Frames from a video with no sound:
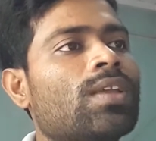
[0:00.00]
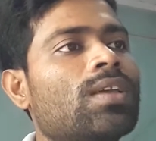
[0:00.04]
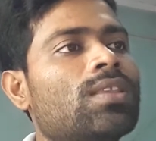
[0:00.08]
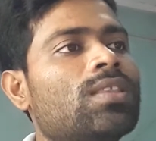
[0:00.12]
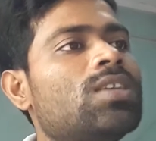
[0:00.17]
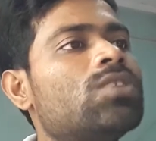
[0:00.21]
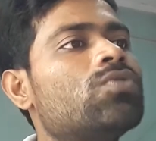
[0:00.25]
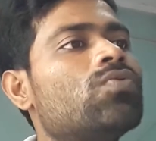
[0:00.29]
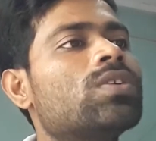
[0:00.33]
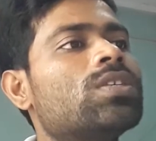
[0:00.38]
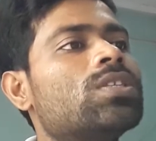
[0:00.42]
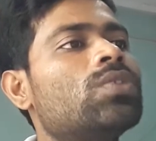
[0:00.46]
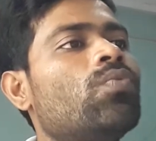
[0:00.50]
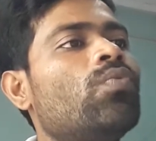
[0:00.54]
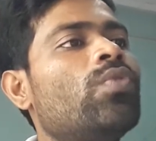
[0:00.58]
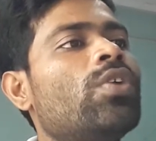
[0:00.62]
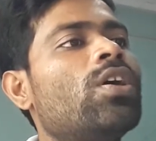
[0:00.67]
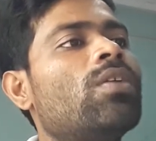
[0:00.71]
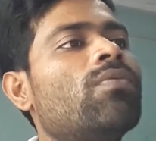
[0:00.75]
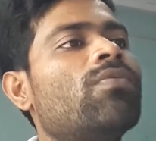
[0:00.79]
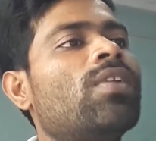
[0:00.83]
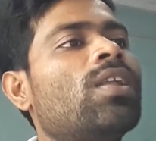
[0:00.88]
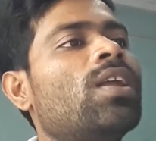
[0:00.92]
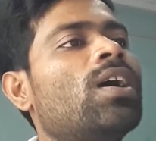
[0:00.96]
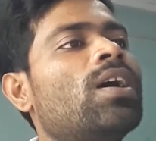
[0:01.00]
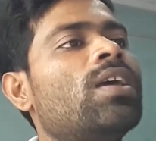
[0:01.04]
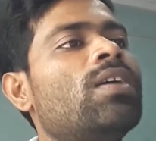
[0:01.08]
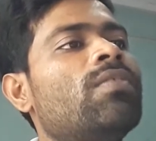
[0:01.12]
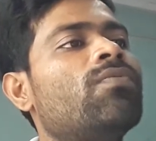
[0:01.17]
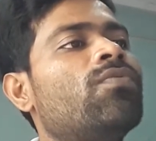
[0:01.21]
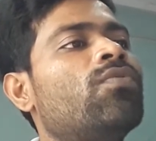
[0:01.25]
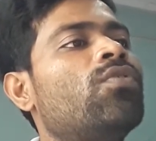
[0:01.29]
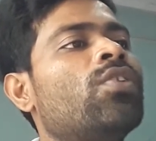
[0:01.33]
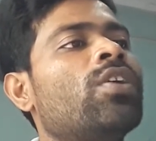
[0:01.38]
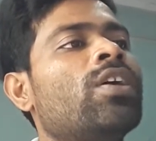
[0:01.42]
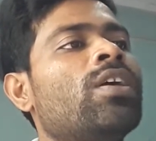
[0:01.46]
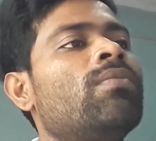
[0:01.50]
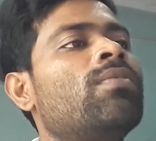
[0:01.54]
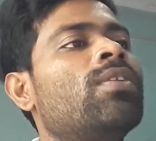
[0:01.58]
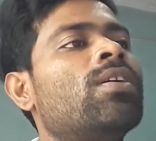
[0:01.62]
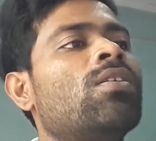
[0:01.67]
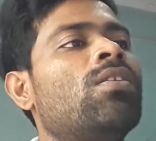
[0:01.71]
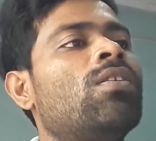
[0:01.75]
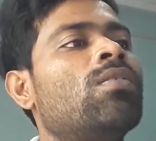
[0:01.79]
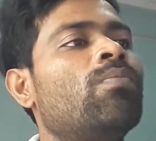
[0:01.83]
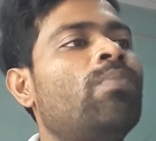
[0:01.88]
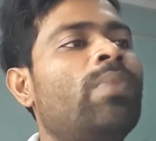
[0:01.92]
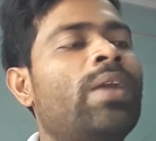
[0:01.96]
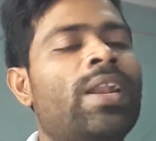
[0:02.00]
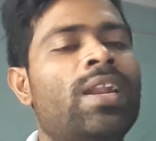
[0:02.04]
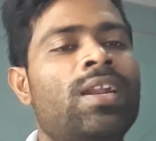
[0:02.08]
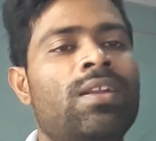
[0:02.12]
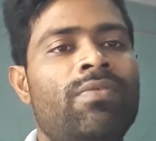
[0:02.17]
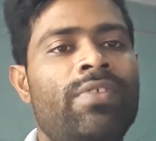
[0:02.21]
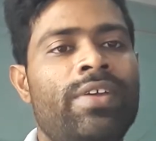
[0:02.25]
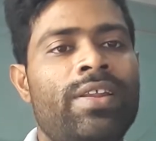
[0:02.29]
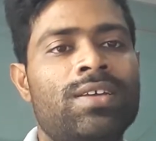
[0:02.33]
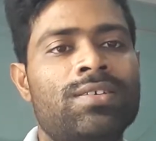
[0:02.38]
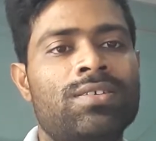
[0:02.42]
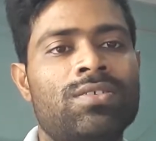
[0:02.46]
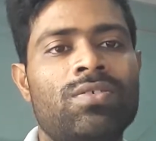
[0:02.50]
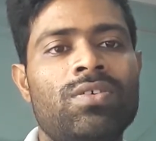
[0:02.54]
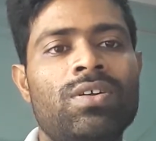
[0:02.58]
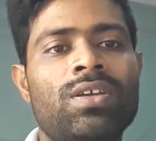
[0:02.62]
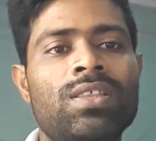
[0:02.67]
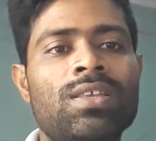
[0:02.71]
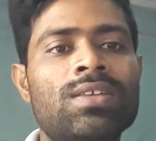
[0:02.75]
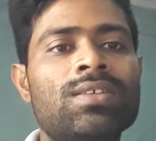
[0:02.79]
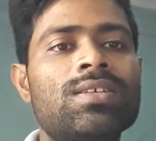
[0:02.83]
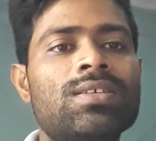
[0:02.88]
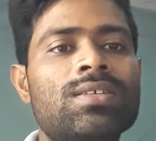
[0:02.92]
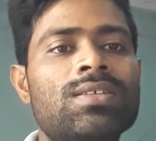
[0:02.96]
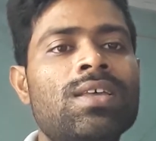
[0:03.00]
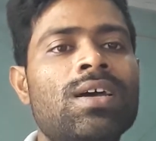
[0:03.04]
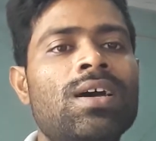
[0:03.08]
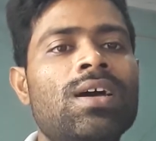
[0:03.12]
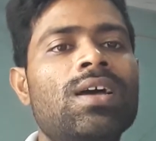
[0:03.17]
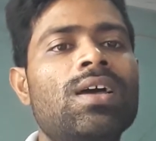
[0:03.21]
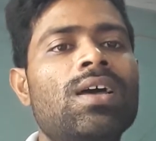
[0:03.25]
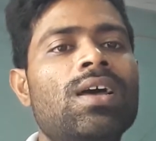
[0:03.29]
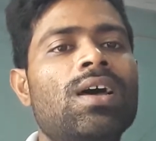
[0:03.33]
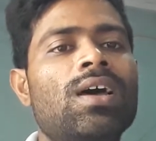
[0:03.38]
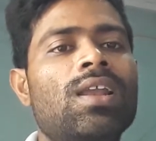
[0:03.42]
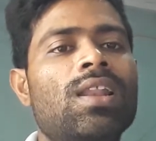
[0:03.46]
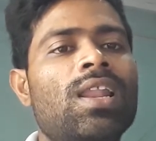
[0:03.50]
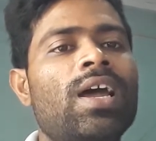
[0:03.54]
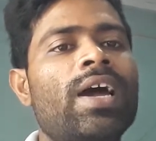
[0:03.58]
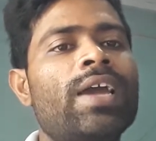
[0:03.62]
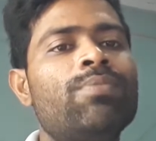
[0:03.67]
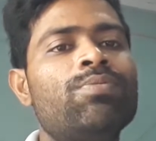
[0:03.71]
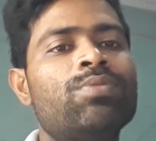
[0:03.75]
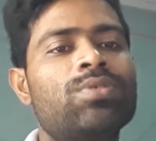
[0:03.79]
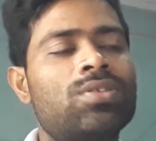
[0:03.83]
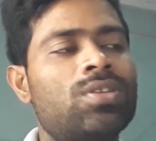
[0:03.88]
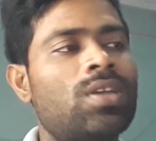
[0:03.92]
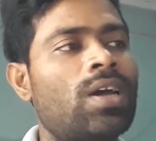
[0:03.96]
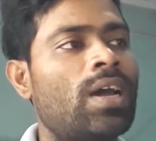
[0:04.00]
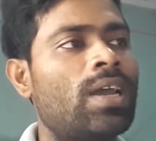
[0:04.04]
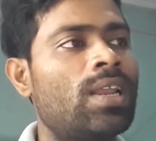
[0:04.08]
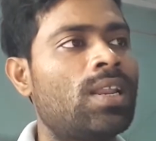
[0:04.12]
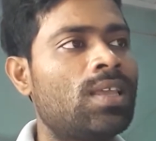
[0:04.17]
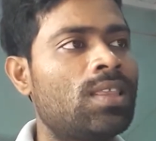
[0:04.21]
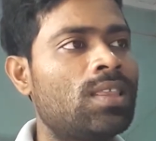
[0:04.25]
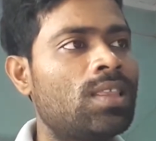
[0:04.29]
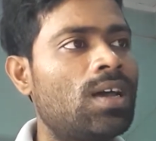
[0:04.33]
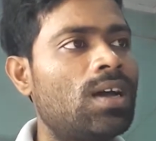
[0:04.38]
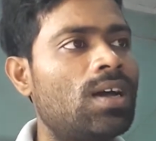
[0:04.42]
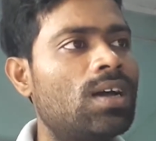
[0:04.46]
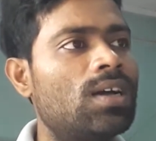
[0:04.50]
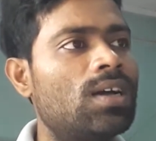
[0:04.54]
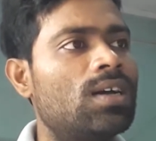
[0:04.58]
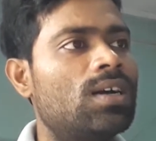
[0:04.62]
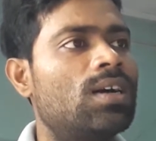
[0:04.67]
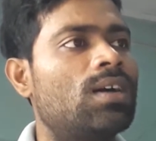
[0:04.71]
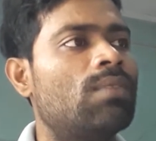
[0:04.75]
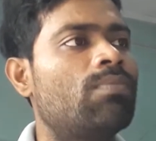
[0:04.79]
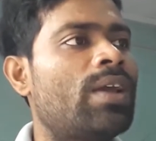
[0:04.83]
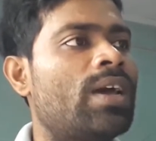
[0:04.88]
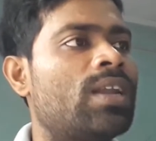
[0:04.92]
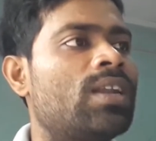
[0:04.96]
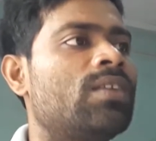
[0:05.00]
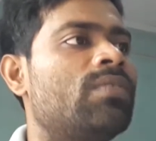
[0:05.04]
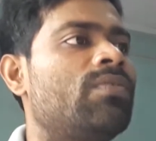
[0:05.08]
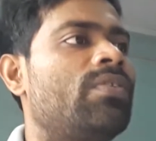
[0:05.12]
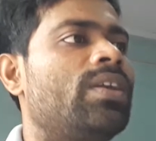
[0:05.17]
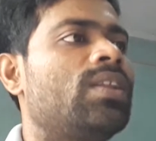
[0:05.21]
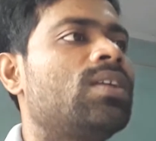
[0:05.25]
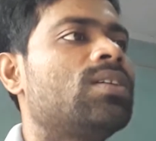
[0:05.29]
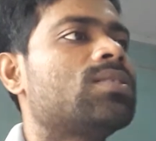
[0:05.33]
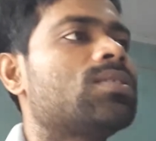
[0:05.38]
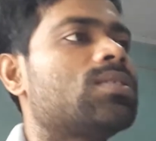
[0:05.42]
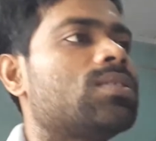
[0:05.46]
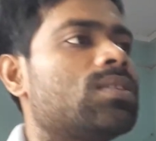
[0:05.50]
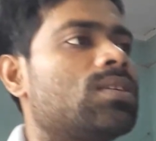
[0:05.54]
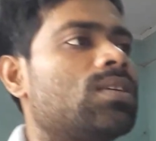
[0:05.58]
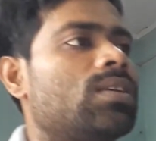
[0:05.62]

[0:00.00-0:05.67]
This was the way of life forever on planet Venus. So this is the lifestyle in the planet Venus.